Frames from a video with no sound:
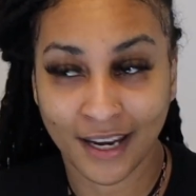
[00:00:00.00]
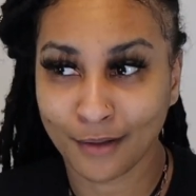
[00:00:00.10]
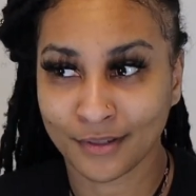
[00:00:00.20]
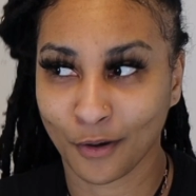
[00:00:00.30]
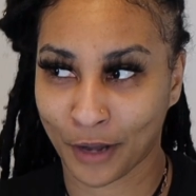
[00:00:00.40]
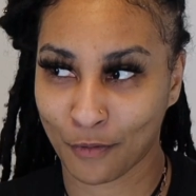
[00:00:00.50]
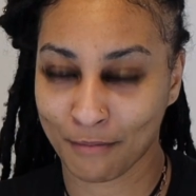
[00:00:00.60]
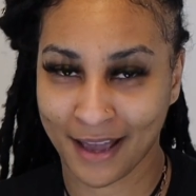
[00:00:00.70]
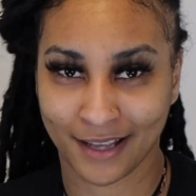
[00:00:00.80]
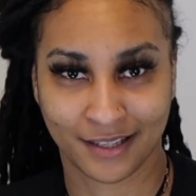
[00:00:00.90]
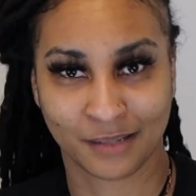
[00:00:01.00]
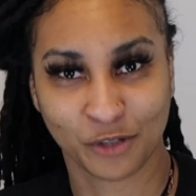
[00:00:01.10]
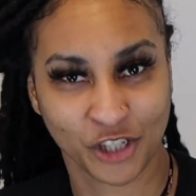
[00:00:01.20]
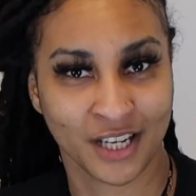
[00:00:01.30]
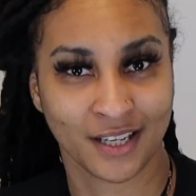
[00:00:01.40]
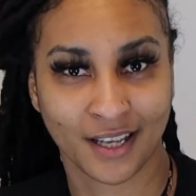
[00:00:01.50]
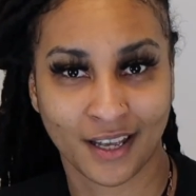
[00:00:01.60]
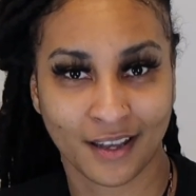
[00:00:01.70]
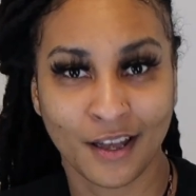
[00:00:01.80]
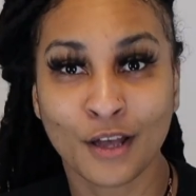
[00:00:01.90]
And I was like, okay, we back at this machine
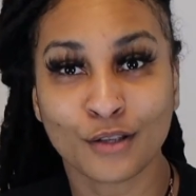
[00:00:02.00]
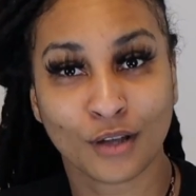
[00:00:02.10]
again.